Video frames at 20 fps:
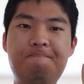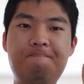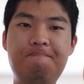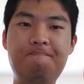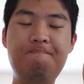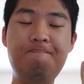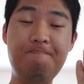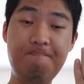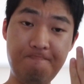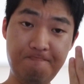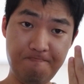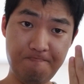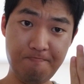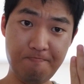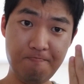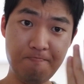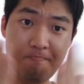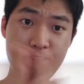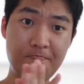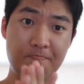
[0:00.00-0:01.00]

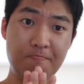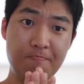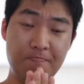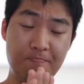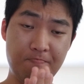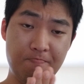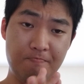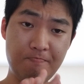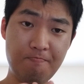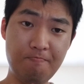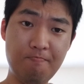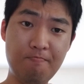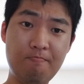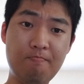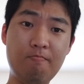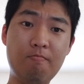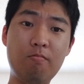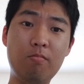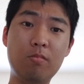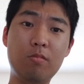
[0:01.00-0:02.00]

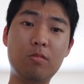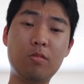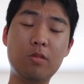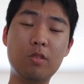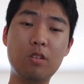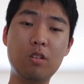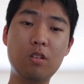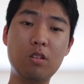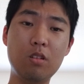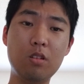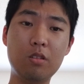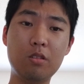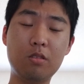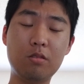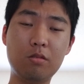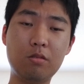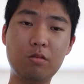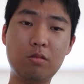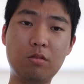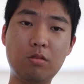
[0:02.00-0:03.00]

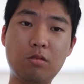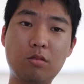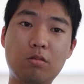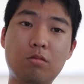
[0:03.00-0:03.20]
[no speech]